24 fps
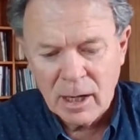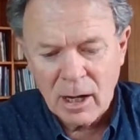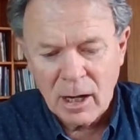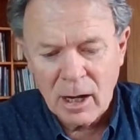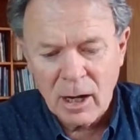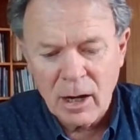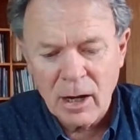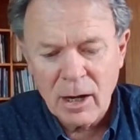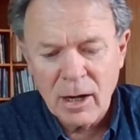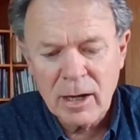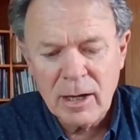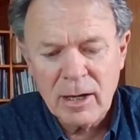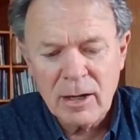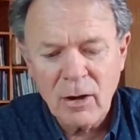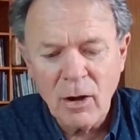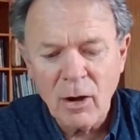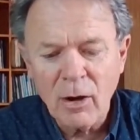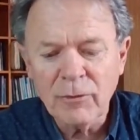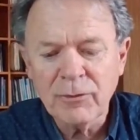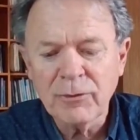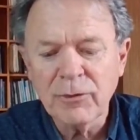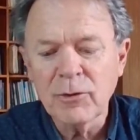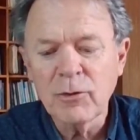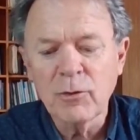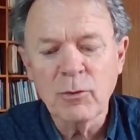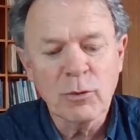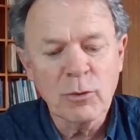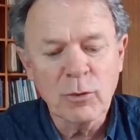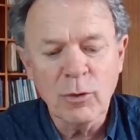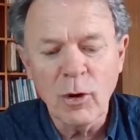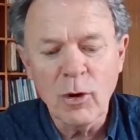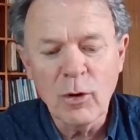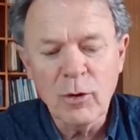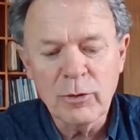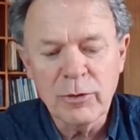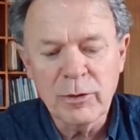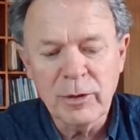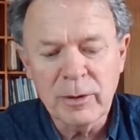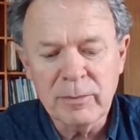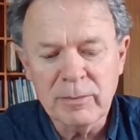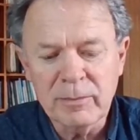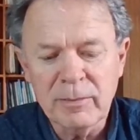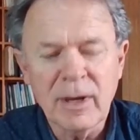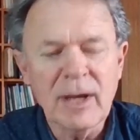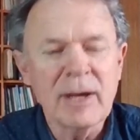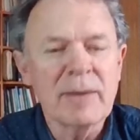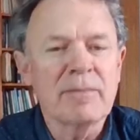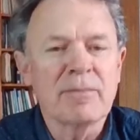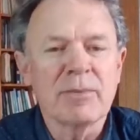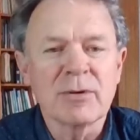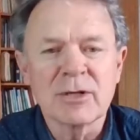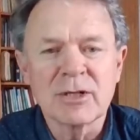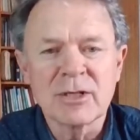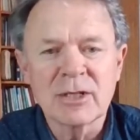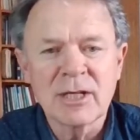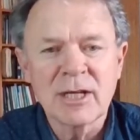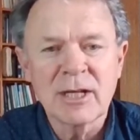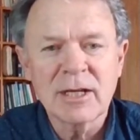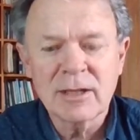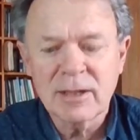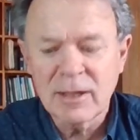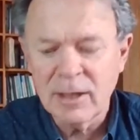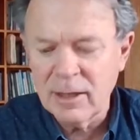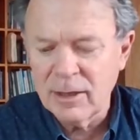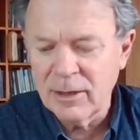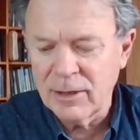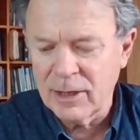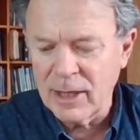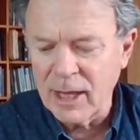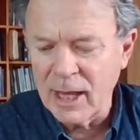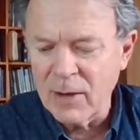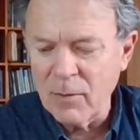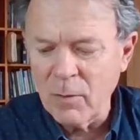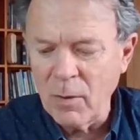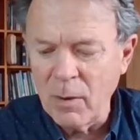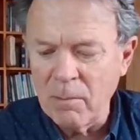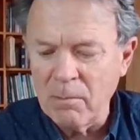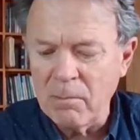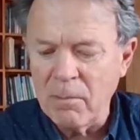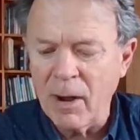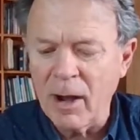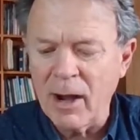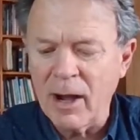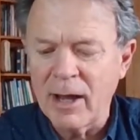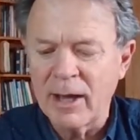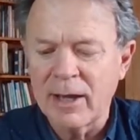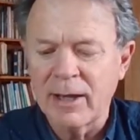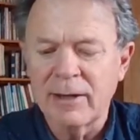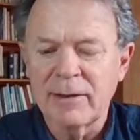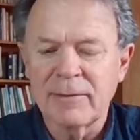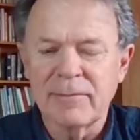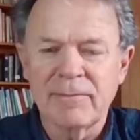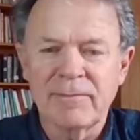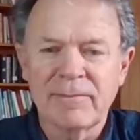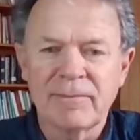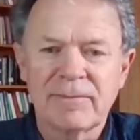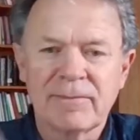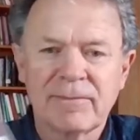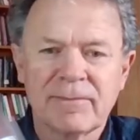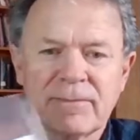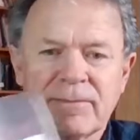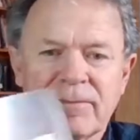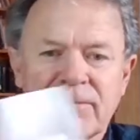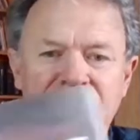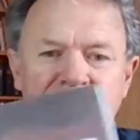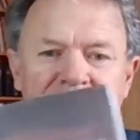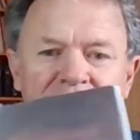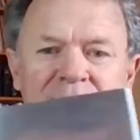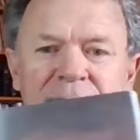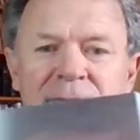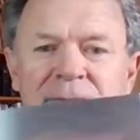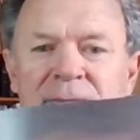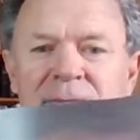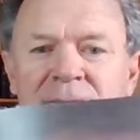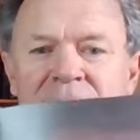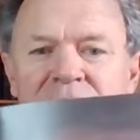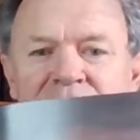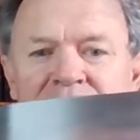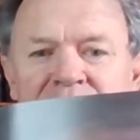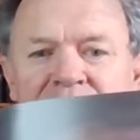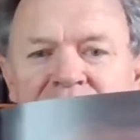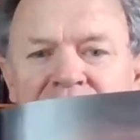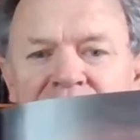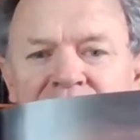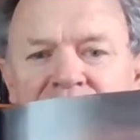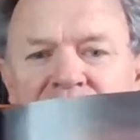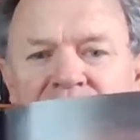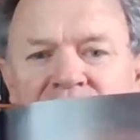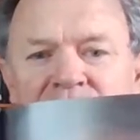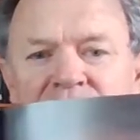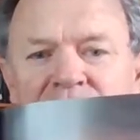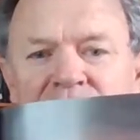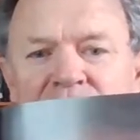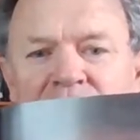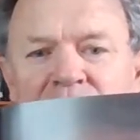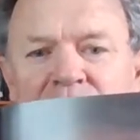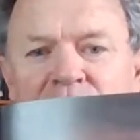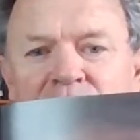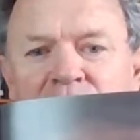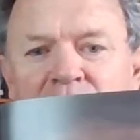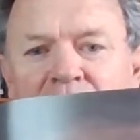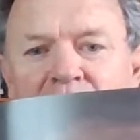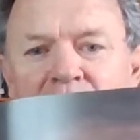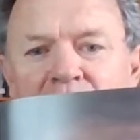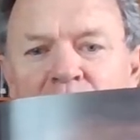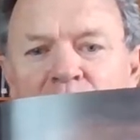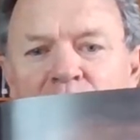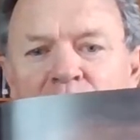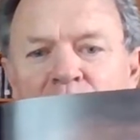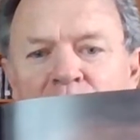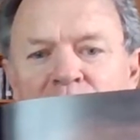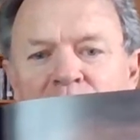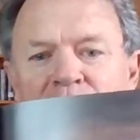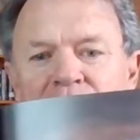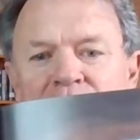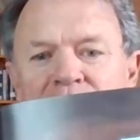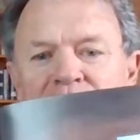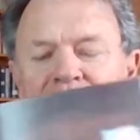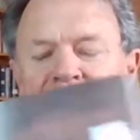I often rode them and pretended they were mine. Sitting on top of the horse.